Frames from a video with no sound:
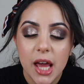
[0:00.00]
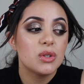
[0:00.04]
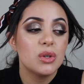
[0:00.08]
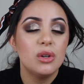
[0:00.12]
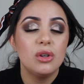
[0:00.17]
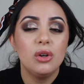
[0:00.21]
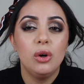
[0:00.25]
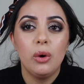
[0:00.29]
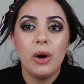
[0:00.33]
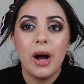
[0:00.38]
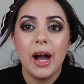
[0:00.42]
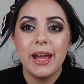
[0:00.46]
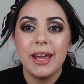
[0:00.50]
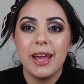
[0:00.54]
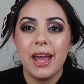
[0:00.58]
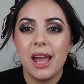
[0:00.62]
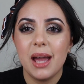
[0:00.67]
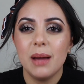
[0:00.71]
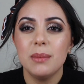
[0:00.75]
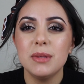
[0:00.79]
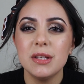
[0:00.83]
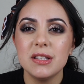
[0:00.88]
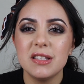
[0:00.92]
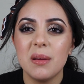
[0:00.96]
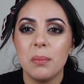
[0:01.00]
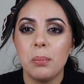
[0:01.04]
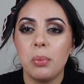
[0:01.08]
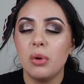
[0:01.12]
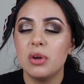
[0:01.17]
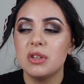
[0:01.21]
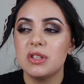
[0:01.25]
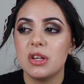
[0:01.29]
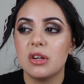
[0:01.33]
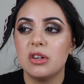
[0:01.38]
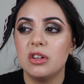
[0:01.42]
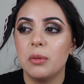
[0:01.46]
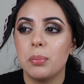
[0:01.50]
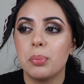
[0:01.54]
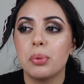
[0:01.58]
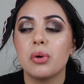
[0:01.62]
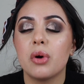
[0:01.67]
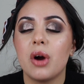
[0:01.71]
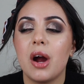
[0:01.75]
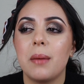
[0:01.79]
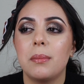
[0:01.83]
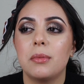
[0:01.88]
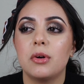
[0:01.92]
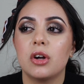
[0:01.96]
So you know, I am disappointed on the
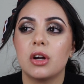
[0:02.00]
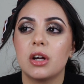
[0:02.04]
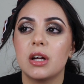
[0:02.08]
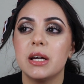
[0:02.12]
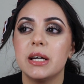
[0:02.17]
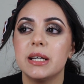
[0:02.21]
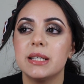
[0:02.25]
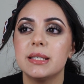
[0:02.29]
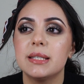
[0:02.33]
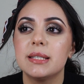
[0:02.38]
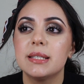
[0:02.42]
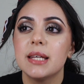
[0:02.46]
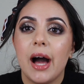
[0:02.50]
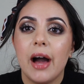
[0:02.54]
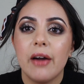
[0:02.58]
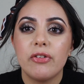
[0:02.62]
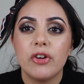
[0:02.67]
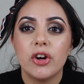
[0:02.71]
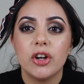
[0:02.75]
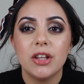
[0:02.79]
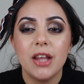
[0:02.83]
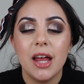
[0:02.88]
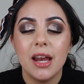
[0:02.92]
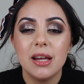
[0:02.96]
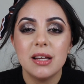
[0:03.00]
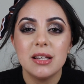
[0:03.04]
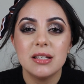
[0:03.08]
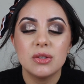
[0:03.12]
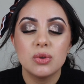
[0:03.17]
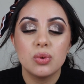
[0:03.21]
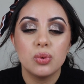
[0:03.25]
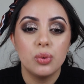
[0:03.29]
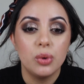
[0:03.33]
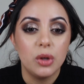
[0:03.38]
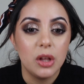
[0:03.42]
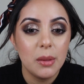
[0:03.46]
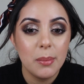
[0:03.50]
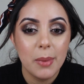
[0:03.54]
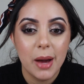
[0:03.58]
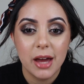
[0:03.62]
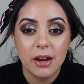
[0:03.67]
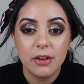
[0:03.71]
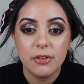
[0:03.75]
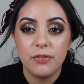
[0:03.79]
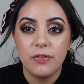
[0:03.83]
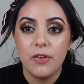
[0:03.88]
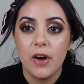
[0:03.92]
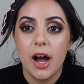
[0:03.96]
primer because I've heard that it is really
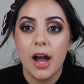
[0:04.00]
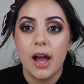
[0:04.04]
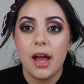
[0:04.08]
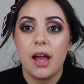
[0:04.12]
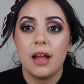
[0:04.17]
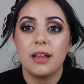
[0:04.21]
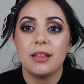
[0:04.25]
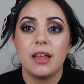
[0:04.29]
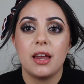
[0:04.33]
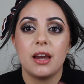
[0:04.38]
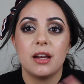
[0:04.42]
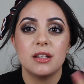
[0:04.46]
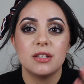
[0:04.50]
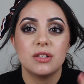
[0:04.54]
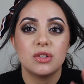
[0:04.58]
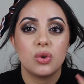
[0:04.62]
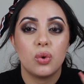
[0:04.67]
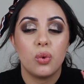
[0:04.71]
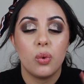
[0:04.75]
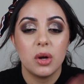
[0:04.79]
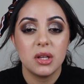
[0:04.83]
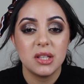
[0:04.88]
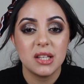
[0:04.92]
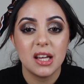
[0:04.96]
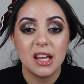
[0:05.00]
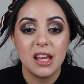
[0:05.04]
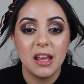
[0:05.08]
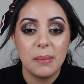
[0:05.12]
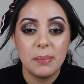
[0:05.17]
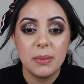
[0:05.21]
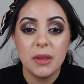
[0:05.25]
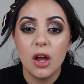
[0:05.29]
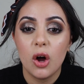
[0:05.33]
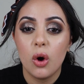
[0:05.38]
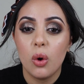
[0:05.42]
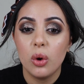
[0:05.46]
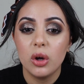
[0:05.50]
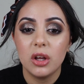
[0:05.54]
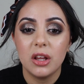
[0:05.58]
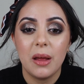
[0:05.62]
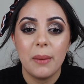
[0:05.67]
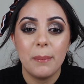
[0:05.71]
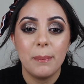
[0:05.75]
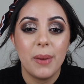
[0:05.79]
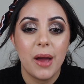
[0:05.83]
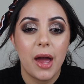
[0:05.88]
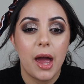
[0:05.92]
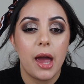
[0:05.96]
mattifying, that it is great at keeping the oil
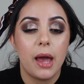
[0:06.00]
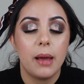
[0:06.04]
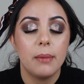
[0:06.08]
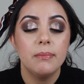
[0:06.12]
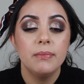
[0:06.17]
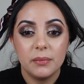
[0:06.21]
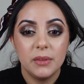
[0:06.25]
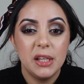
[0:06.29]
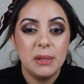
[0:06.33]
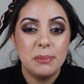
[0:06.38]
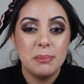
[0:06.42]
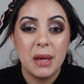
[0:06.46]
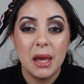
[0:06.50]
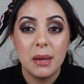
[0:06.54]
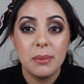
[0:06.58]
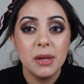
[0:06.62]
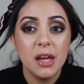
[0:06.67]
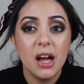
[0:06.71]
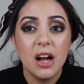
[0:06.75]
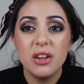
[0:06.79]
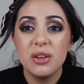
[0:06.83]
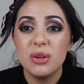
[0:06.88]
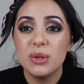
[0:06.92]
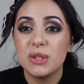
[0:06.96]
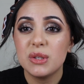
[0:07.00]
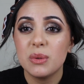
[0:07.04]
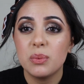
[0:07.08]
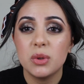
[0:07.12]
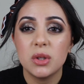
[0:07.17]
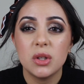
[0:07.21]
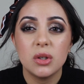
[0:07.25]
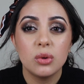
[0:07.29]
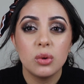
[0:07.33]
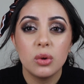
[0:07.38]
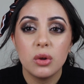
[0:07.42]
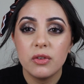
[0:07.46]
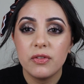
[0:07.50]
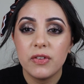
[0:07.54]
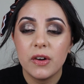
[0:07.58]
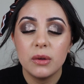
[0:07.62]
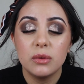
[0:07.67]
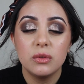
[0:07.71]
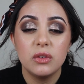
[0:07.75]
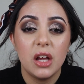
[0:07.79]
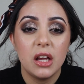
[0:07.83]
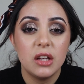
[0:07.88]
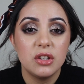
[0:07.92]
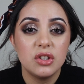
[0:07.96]
at bay, and maybe I'll use it with another
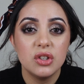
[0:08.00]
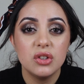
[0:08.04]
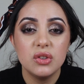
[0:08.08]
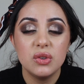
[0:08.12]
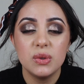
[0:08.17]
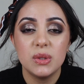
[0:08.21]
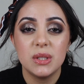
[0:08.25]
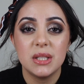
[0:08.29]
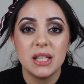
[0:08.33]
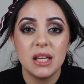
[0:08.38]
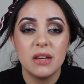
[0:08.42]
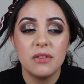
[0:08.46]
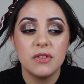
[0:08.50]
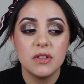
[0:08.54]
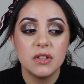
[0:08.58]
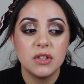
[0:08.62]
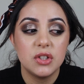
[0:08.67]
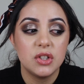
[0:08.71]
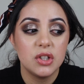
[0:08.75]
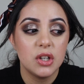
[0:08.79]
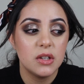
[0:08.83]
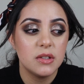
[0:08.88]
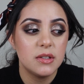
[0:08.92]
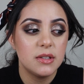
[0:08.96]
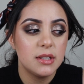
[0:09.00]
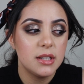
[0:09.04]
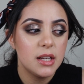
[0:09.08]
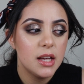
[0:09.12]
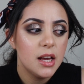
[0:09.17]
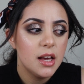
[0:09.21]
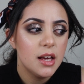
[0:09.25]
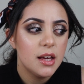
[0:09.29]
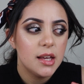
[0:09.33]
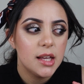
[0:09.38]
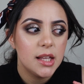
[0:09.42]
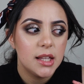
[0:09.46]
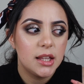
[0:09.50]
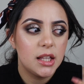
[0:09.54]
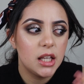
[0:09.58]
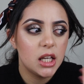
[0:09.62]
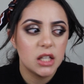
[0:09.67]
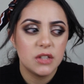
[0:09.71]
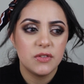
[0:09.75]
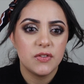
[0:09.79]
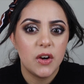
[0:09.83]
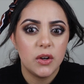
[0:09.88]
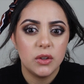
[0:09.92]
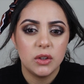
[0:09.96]
foundation to see if it's just
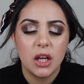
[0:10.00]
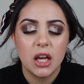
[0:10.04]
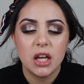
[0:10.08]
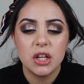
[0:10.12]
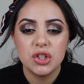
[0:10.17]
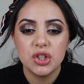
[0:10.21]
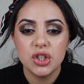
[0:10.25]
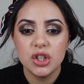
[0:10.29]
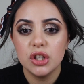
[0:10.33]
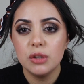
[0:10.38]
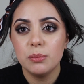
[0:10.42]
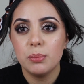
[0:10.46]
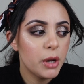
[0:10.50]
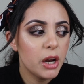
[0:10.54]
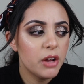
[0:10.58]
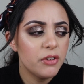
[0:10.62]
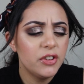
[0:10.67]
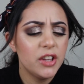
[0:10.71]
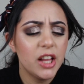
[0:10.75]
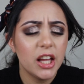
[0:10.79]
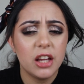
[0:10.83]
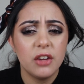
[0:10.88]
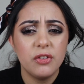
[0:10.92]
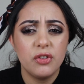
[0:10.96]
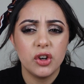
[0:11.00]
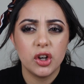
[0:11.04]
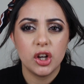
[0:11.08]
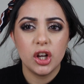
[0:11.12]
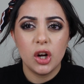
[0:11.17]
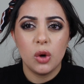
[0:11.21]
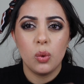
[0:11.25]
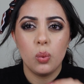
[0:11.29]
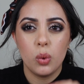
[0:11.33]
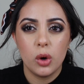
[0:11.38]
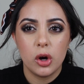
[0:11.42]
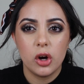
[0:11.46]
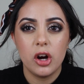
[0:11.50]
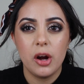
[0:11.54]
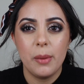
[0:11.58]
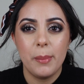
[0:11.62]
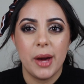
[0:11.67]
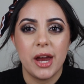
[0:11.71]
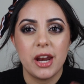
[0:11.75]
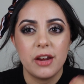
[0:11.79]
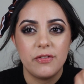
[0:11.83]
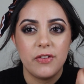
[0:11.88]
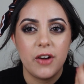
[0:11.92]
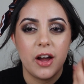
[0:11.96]
this foundation. But I feel like if you're gonna wear a
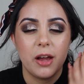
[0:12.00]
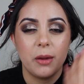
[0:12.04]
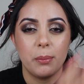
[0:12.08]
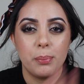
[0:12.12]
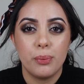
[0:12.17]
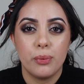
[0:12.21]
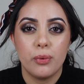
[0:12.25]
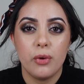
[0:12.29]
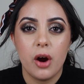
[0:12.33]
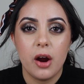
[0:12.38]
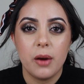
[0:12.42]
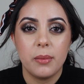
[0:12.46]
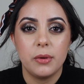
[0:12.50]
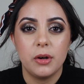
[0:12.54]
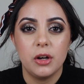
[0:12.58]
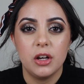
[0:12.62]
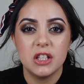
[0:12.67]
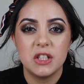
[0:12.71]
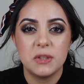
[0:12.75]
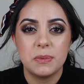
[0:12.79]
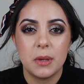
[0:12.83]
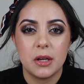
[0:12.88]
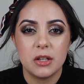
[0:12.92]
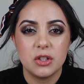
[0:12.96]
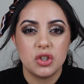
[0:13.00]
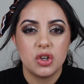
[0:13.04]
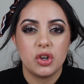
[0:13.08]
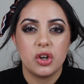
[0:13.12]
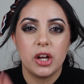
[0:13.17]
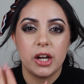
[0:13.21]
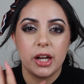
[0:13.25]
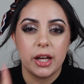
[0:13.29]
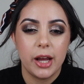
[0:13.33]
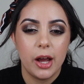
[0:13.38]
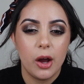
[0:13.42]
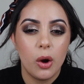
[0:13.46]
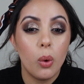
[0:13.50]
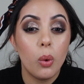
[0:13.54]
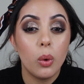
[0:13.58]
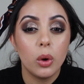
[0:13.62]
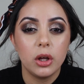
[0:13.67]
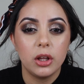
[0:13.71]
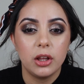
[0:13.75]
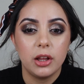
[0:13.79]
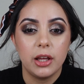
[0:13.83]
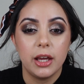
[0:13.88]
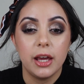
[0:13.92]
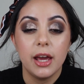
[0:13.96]
mattifying primer, it's because you're gonna get
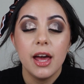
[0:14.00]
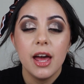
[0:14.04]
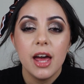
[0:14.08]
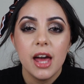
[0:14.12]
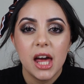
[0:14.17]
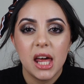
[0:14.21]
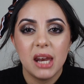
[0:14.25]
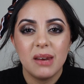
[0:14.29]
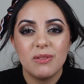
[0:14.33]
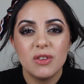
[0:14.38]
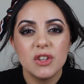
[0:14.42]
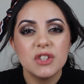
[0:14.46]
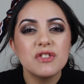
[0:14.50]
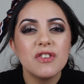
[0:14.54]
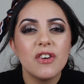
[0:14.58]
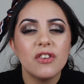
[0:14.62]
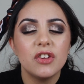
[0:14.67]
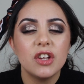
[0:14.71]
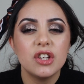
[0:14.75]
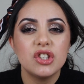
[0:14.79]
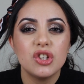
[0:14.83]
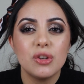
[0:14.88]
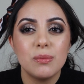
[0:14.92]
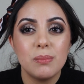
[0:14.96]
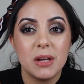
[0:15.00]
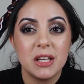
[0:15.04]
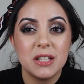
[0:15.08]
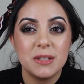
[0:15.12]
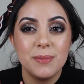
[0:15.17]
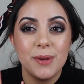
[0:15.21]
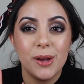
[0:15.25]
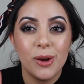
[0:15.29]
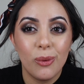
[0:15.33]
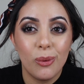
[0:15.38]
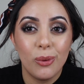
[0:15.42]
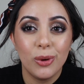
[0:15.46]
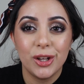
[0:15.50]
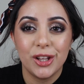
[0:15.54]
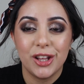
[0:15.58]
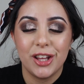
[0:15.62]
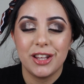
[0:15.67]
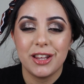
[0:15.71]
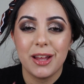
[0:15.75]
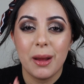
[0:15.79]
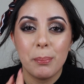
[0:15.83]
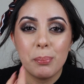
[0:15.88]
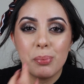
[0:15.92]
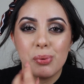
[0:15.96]
oily, and if this foundation makes me
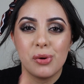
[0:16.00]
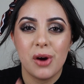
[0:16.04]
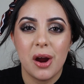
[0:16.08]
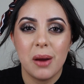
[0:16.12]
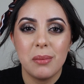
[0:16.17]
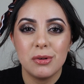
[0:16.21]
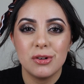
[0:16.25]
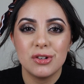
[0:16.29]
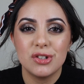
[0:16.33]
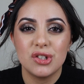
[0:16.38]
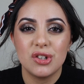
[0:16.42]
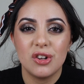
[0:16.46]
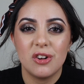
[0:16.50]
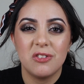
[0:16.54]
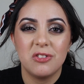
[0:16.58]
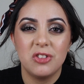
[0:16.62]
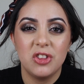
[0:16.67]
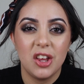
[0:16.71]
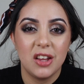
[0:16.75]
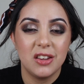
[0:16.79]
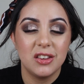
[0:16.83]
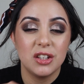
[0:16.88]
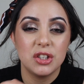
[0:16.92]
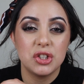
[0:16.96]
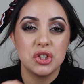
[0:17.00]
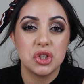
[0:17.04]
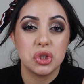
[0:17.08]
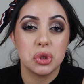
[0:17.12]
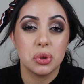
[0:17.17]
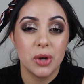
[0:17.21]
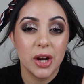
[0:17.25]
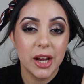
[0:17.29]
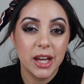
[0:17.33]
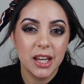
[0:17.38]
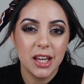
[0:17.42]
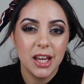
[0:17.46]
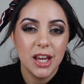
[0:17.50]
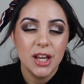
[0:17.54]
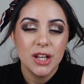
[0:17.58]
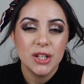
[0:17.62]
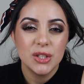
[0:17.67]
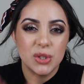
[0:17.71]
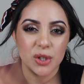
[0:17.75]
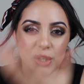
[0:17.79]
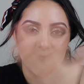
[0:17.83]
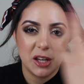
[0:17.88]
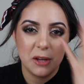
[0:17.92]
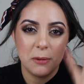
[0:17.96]
oily, that primer should have done the trick
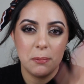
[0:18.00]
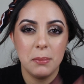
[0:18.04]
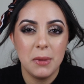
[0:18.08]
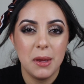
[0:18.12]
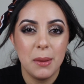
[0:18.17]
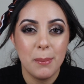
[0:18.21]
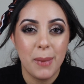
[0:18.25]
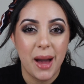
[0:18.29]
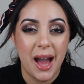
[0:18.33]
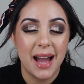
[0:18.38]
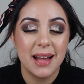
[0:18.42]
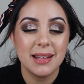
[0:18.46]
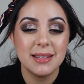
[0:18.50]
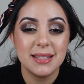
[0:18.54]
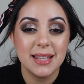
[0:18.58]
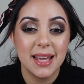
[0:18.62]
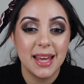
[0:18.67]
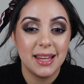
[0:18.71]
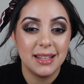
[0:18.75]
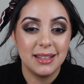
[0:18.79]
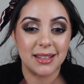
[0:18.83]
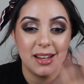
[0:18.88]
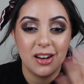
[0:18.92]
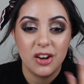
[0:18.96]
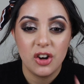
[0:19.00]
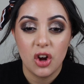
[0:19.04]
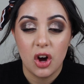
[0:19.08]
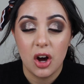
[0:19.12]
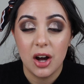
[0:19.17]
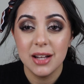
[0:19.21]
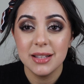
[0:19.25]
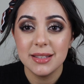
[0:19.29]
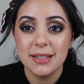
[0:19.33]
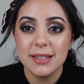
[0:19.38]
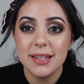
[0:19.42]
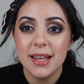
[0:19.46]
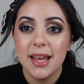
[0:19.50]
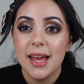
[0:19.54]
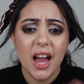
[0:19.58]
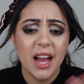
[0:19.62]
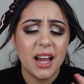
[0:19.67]
to keep me matte, and it did not.